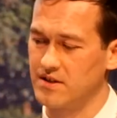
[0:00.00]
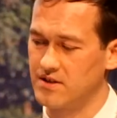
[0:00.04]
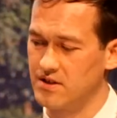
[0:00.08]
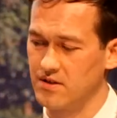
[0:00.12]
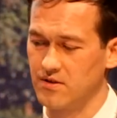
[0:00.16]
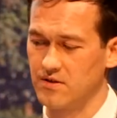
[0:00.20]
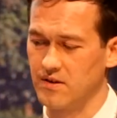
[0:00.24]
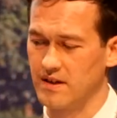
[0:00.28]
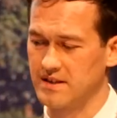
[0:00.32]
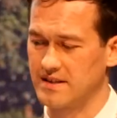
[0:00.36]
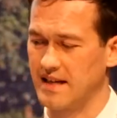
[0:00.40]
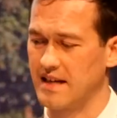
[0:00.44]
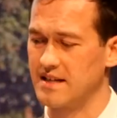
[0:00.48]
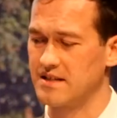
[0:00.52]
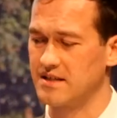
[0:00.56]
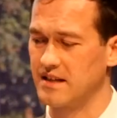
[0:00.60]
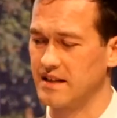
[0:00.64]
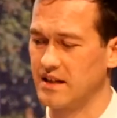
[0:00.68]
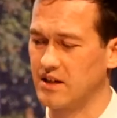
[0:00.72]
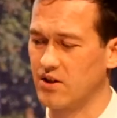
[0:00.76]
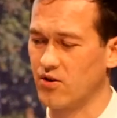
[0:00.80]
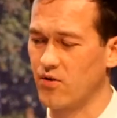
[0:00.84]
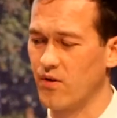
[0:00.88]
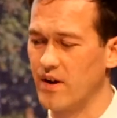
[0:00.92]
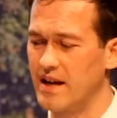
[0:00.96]
to
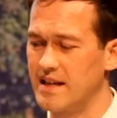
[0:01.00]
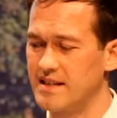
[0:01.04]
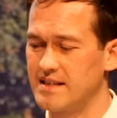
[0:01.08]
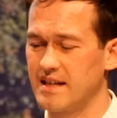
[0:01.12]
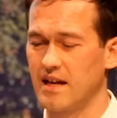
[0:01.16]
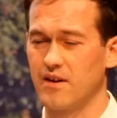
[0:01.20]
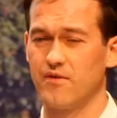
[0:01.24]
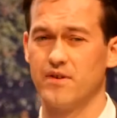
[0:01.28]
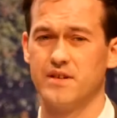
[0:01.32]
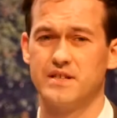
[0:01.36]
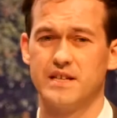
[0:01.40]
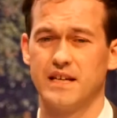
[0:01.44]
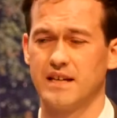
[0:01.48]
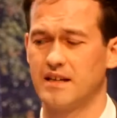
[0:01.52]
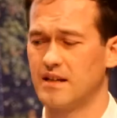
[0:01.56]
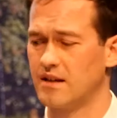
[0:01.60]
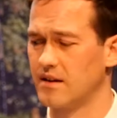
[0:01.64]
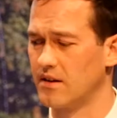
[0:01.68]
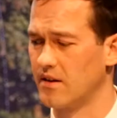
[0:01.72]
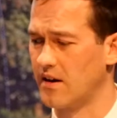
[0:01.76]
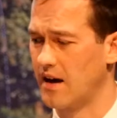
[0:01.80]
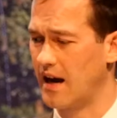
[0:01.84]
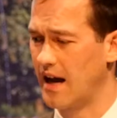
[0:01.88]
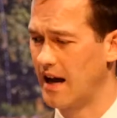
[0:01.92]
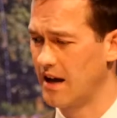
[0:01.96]
essentially create a
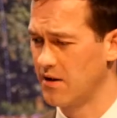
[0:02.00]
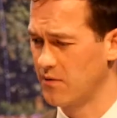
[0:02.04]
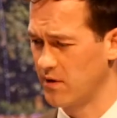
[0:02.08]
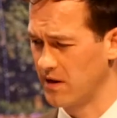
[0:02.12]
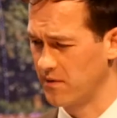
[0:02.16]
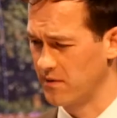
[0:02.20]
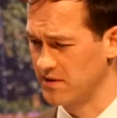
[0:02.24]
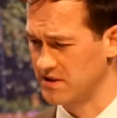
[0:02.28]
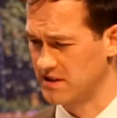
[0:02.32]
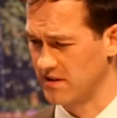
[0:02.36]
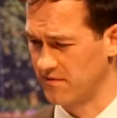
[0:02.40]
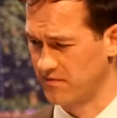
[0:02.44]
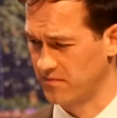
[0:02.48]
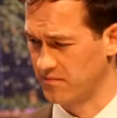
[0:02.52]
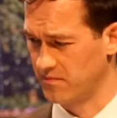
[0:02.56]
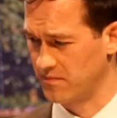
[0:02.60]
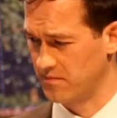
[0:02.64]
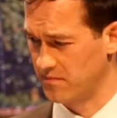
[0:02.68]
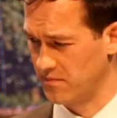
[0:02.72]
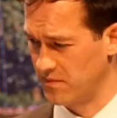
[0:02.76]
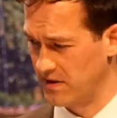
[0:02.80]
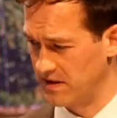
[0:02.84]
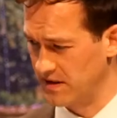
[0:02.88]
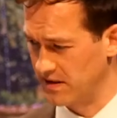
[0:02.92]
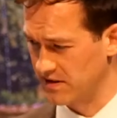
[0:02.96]
reticular highway, which I've
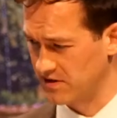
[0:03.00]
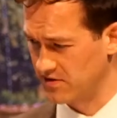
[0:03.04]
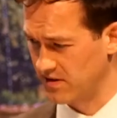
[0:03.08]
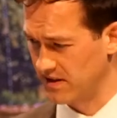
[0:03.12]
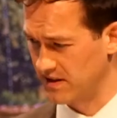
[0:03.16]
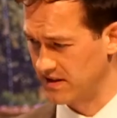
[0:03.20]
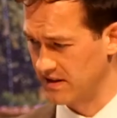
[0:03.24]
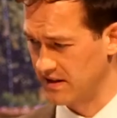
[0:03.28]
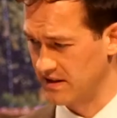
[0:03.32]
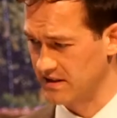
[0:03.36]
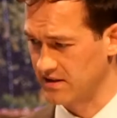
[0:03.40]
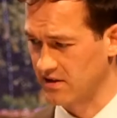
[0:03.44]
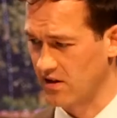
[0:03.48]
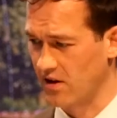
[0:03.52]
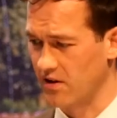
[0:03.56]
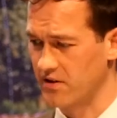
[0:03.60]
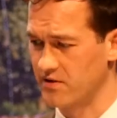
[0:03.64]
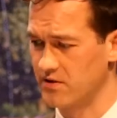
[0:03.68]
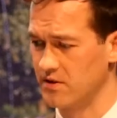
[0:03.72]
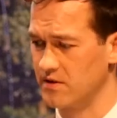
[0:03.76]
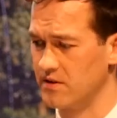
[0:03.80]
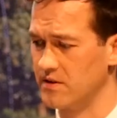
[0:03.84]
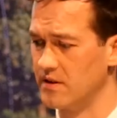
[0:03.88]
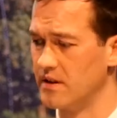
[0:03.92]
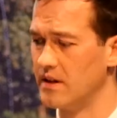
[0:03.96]
illustrated in this
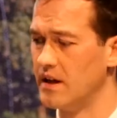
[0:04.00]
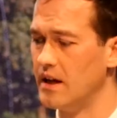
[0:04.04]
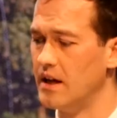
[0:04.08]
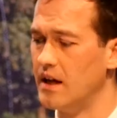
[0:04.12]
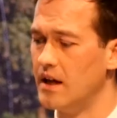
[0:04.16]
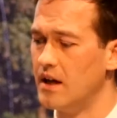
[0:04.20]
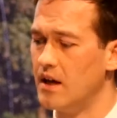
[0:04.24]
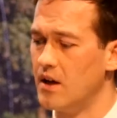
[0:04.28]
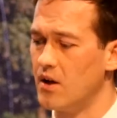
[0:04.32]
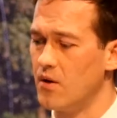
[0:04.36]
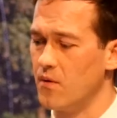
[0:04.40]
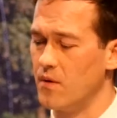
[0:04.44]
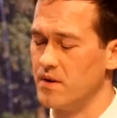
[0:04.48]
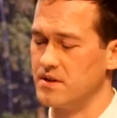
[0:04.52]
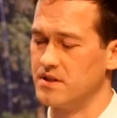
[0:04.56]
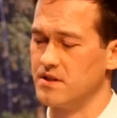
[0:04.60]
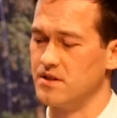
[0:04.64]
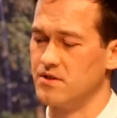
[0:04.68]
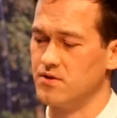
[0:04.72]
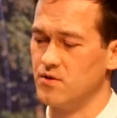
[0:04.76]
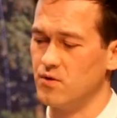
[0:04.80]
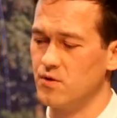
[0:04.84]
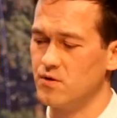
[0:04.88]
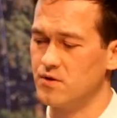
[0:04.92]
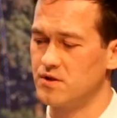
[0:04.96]
cartoon, which
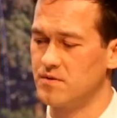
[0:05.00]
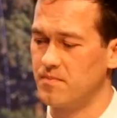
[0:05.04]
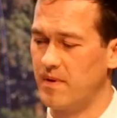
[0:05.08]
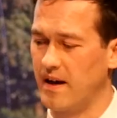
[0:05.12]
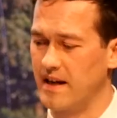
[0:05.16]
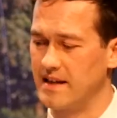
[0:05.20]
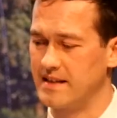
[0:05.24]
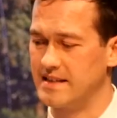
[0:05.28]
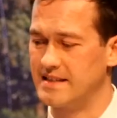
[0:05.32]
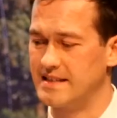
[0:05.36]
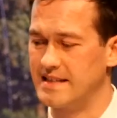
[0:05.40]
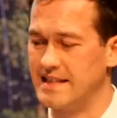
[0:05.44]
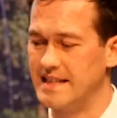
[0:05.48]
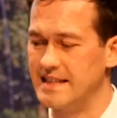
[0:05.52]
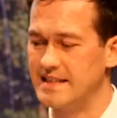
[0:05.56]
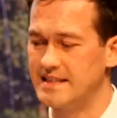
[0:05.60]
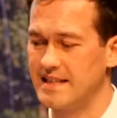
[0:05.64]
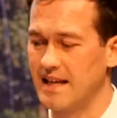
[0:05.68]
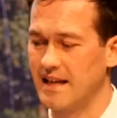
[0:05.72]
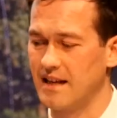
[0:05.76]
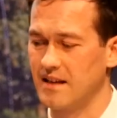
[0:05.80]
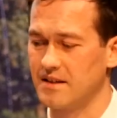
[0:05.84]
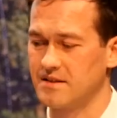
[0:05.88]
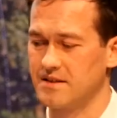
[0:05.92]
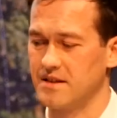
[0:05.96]
is used by T
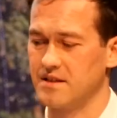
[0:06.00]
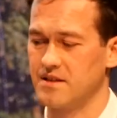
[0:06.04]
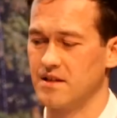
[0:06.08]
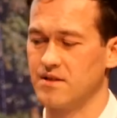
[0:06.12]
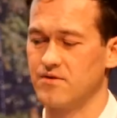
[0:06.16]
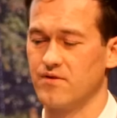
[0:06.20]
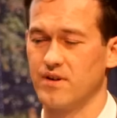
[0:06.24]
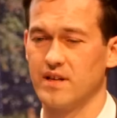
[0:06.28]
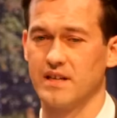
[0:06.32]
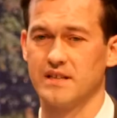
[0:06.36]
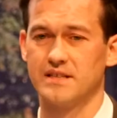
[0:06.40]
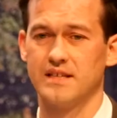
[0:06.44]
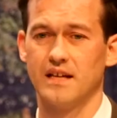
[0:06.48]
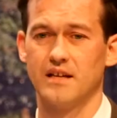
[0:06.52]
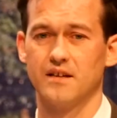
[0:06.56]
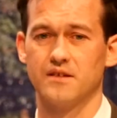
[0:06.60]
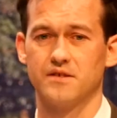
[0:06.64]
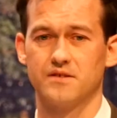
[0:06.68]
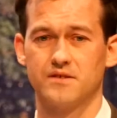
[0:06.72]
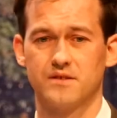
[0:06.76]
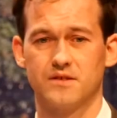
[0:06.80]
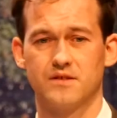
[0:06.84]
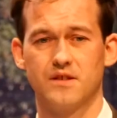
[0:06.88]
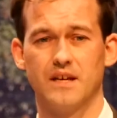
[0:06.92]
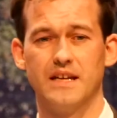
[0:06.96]
cells and dendritic
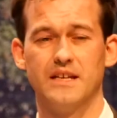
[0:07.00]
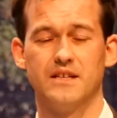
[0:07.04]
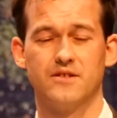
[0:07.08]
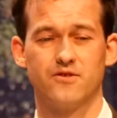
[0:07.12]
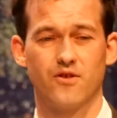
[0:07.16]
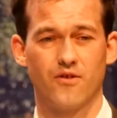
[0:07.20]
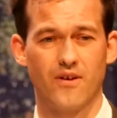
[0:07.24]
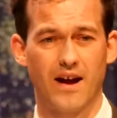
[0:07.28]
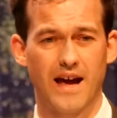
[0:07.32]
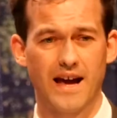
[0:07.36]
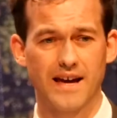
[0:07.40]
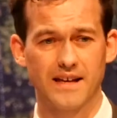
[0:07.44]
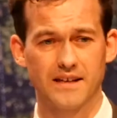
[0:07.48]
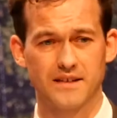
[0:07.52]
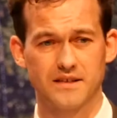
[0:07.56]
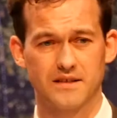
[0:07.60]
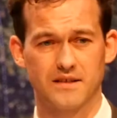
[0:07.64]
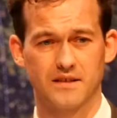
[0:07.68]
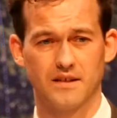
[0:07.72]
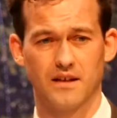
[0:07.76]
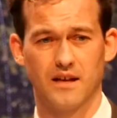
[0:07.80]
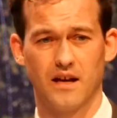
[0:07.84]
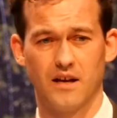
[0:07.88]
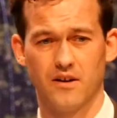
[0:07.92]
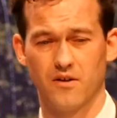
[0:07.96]
cells to
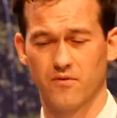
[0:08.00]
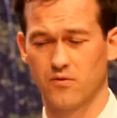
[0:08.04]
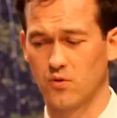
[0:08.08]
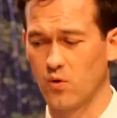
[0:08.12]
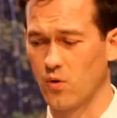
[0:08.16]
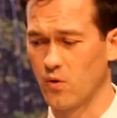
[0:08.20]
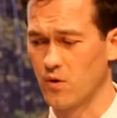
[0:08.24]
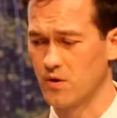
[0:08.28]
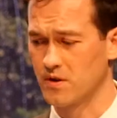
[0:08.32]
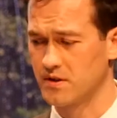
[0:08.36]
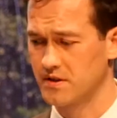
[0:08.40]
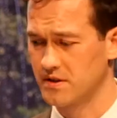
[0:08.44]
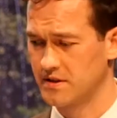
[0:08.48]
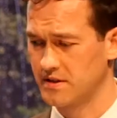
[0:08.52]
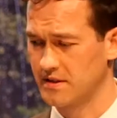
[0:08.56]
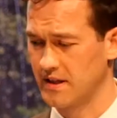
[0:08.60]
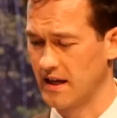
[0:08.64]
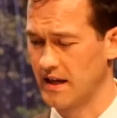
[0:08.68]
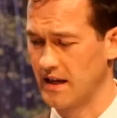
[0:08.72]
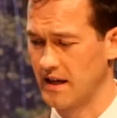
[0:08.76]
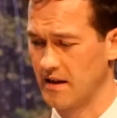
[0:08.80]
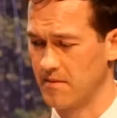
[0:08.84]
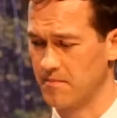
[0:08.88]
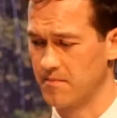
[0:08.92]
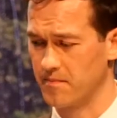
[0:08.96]
interact and, of course,
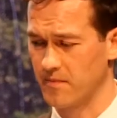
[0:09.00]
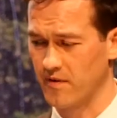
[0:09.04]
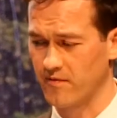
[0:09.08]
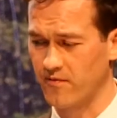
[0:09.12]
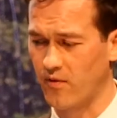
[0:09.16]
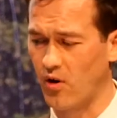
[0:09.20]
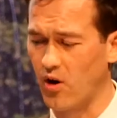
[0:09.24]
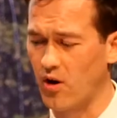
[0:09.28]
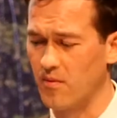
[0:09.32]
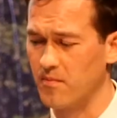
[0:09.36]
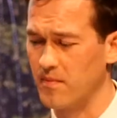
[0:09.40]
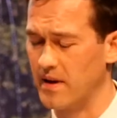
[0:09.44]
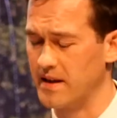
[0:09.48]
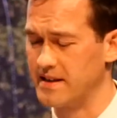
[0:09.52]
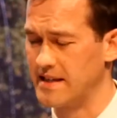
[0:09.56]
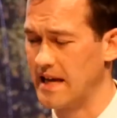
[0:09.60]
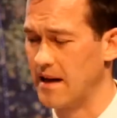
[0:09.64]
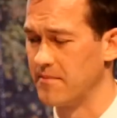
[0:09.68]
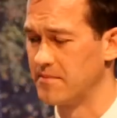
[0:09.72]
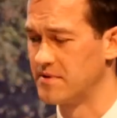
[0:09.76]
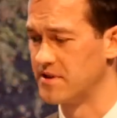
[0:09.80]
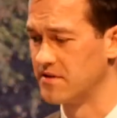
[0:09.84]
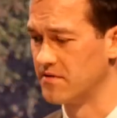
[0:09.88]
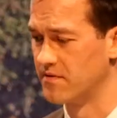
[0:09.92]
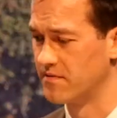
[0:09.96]
form
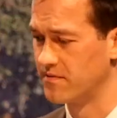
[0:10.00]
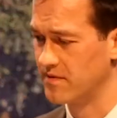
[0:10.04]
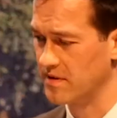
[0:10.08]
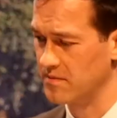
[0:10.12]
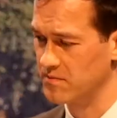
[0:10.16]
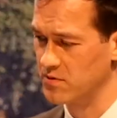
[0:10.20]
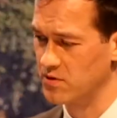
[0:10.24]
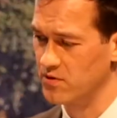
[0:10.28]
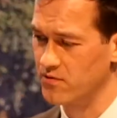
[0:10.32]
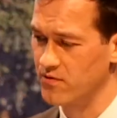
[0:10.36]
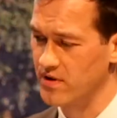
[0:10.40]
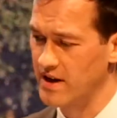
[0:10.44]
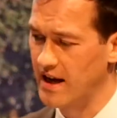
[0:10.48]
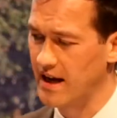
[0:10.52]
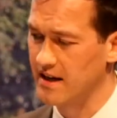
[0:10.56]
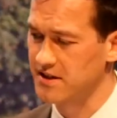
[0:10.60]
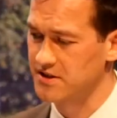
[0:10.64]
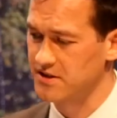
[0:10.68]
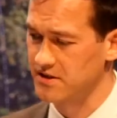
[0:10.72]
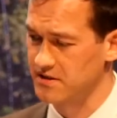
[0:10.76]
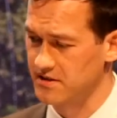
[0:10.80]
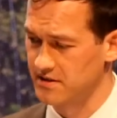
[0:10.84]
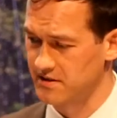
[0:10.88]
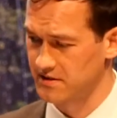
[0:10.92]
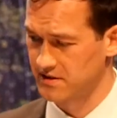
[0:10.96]
adaptive immune
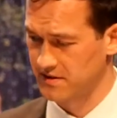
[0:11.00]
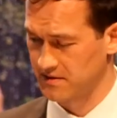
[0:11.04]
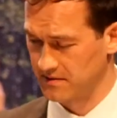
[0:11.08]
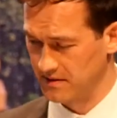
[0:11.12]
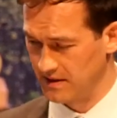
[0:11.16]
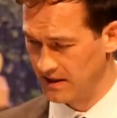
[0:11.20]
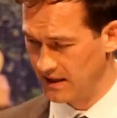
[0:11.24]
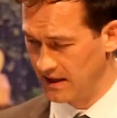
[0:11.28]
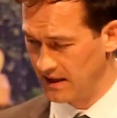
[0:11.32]
reactions.